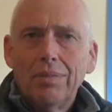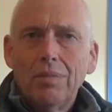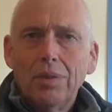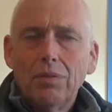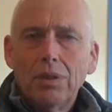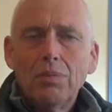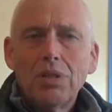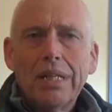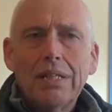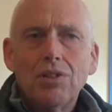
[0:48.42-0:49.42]
we thought it was
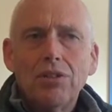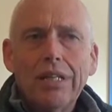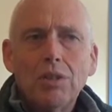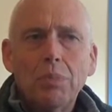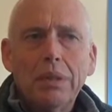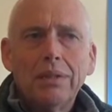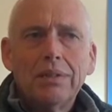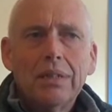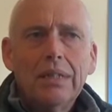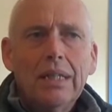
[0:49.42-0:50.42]
slightly strange
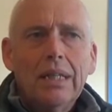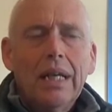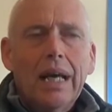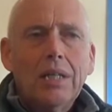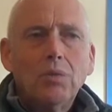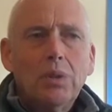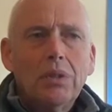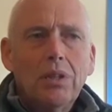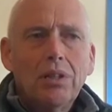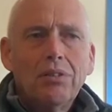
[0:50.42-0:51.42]
because, as
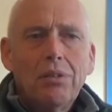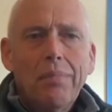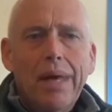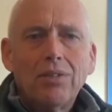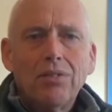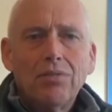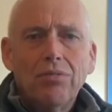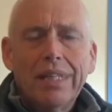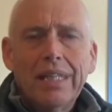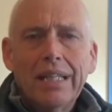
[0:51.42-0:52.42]
with a lot of the mattress
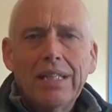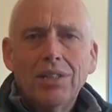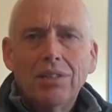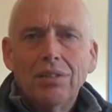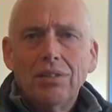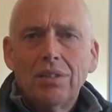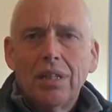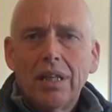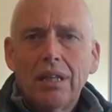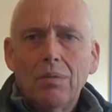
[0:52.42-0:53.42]
regulations,
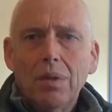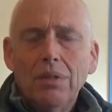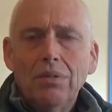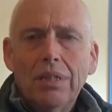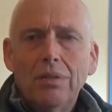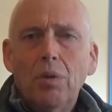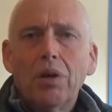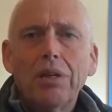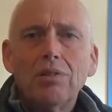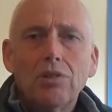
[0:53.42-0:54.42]
when you think of what
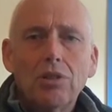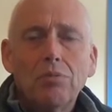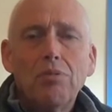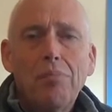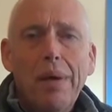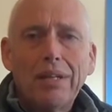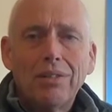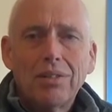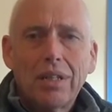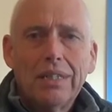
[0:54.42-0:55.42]
goes on top of a
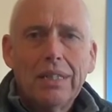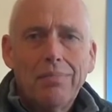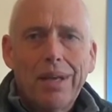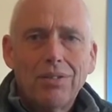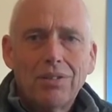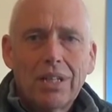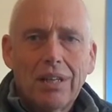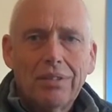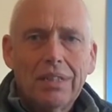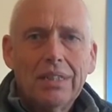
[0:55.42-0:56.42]
mattress, i.e. a mattress
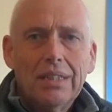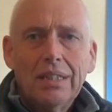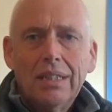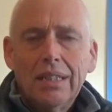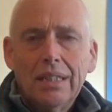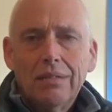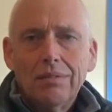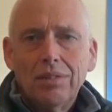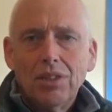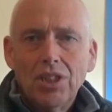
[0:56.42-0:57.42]
cover,
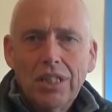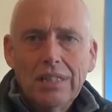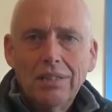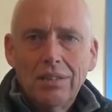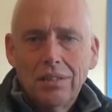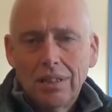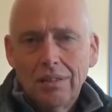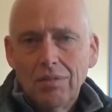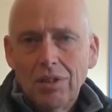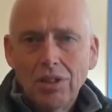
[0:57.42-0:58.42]
the sheets,
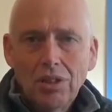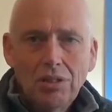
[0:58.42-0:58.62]
the